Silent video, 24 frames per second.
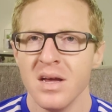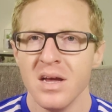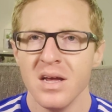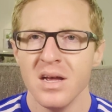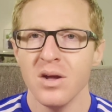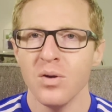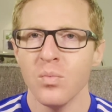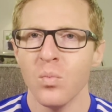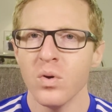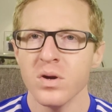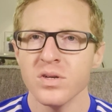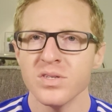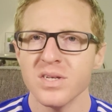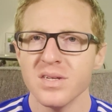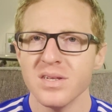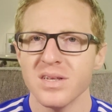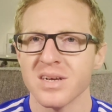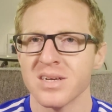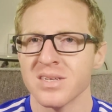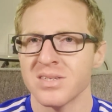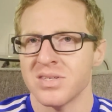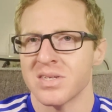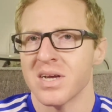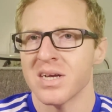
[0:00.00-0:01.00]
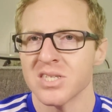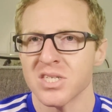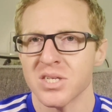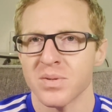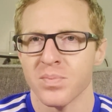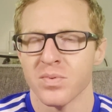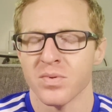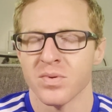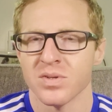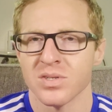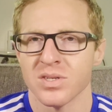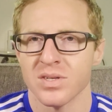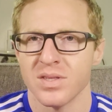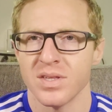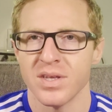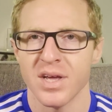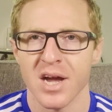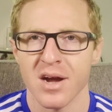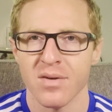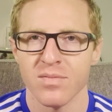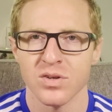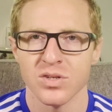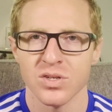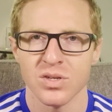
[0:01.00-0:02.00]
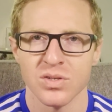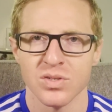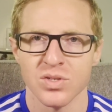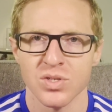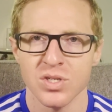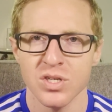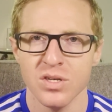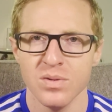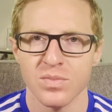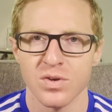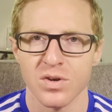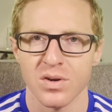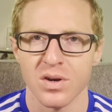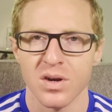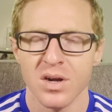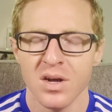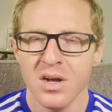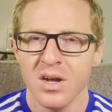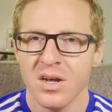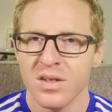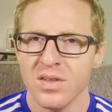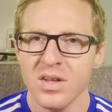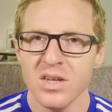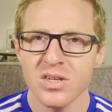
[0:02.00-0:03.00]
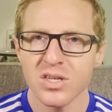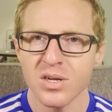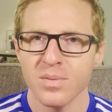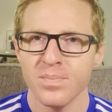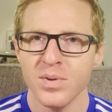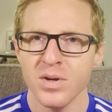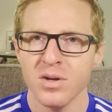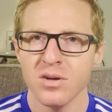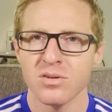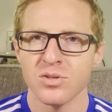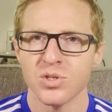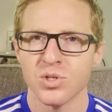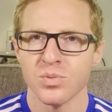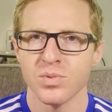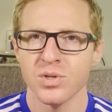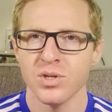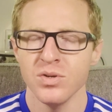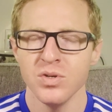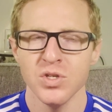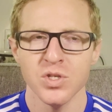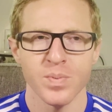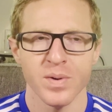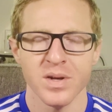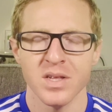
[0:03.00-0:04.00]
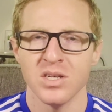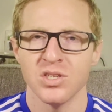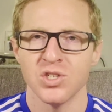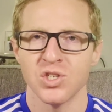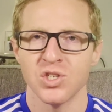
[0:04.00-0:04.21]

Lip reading: It wasn't accessible to the average consumer. These computers were used by these